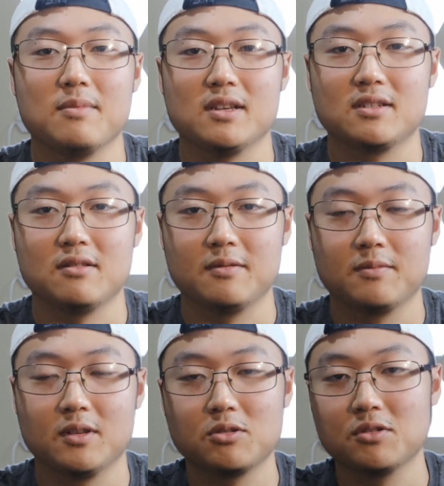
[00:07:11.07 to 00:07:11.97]
Basically,
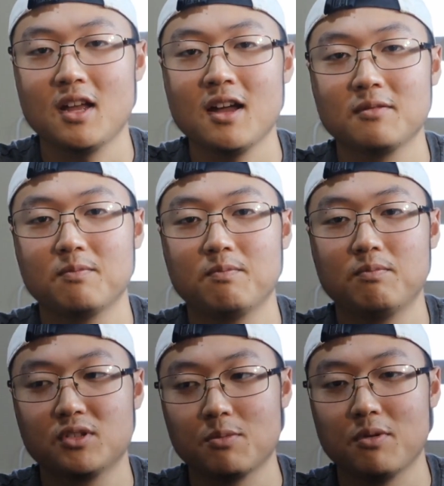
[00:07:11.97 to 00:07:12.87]
this was not
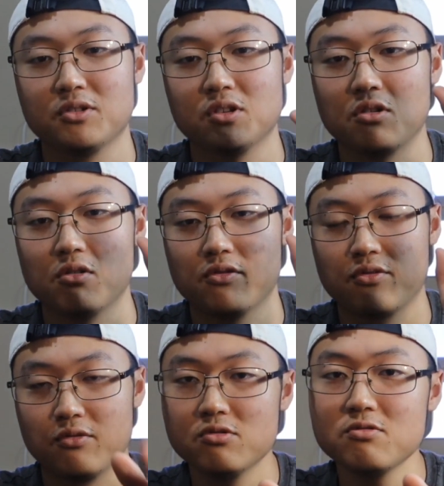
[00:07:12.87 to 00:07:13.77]
supposed to go
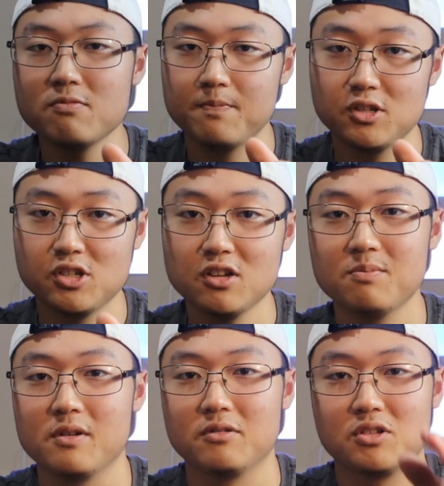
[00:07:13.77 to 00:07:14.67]
through the
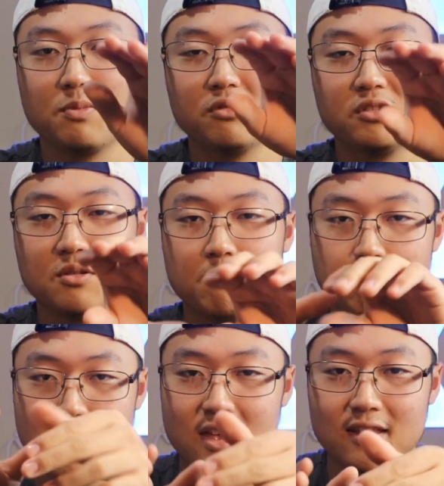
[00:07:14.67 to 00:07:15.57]
shield, but it was supposed to
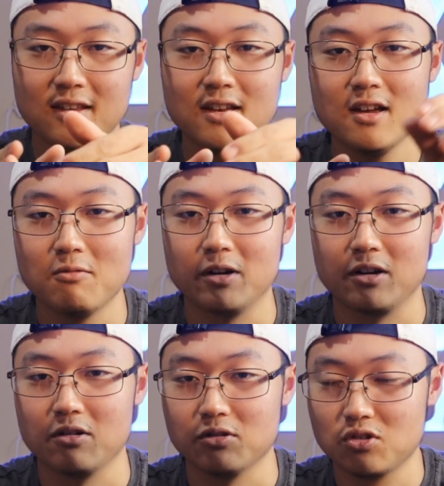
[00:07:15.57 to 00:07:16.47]
bend when
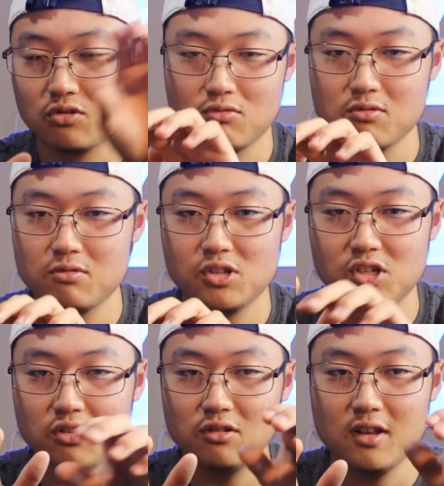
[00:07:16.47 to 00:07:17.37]
it goes through the
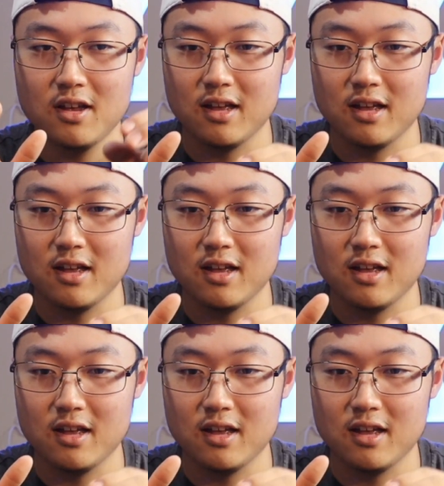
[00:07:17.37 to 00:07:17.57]
shield,